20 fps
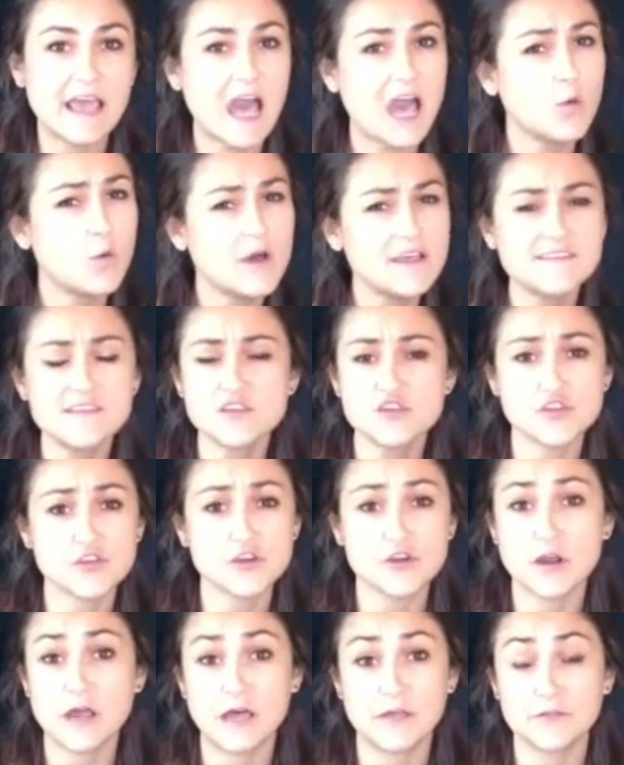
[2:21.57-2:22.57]
I wasn't
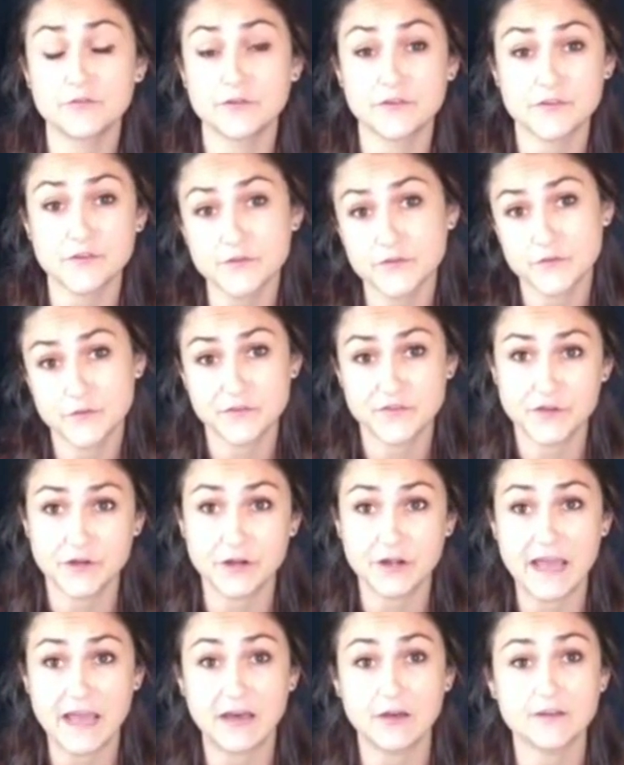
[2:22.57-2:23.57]
sure how the results would
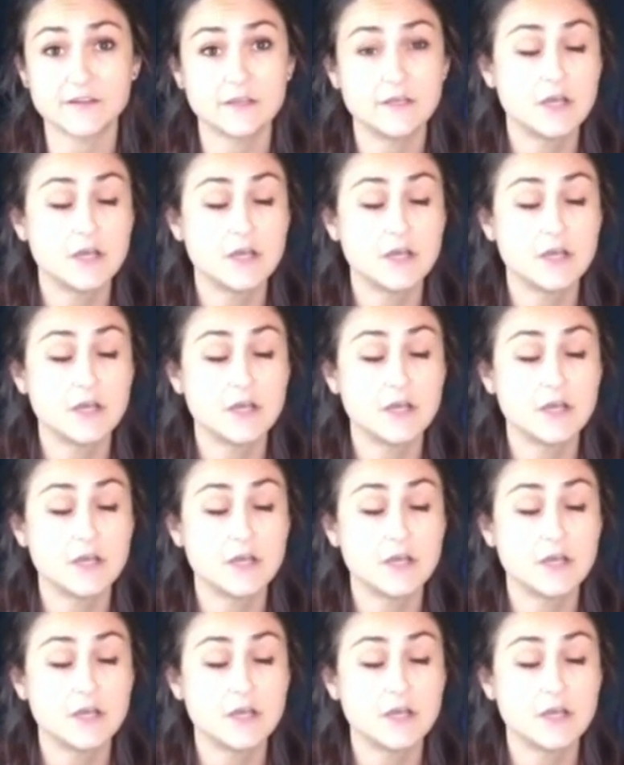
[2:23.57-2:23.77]
turn out.